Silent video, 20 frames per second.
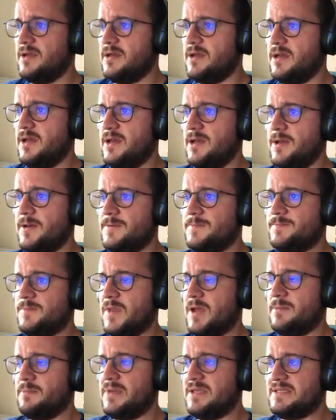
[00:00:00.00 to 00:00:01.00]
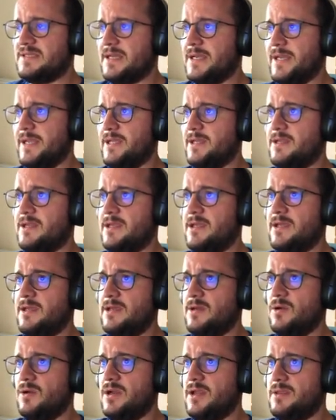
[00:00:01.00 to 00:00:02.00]
Um, and basically
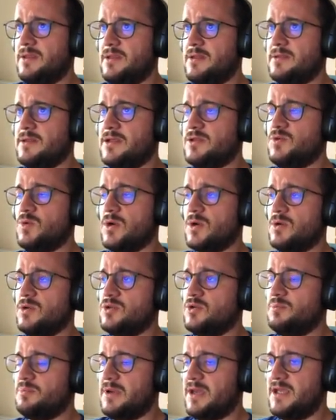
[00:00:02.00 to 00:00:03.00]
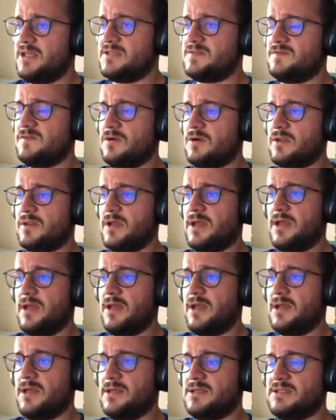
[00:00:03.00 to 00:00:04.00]
the only thing that you are going to pay is for the